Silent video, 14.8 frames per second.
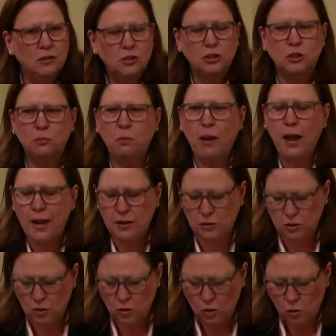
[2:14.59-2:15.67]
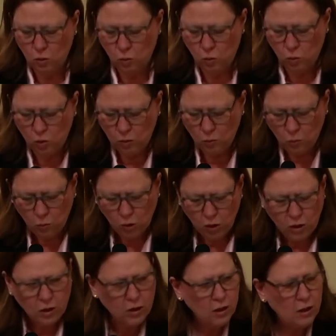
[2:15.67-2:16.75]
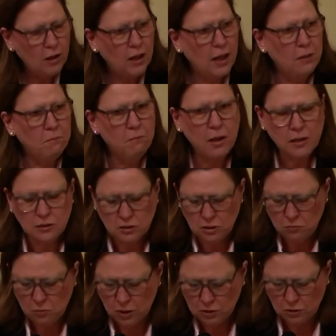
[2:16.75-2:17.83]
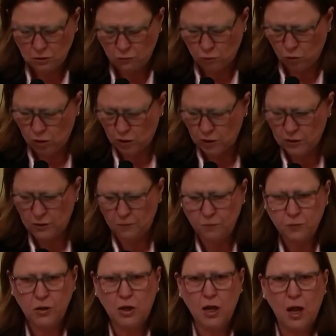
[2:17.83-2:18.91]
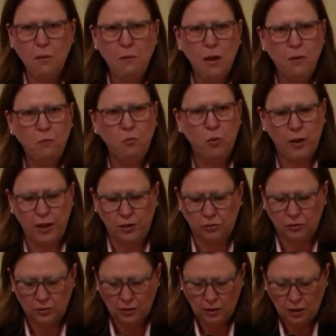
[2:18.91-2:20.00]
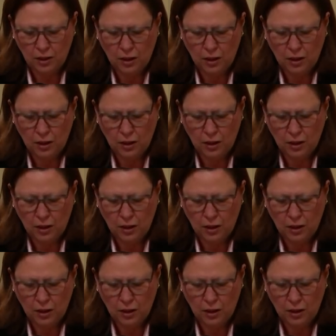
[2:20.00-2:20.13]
despite work and months of work to come up with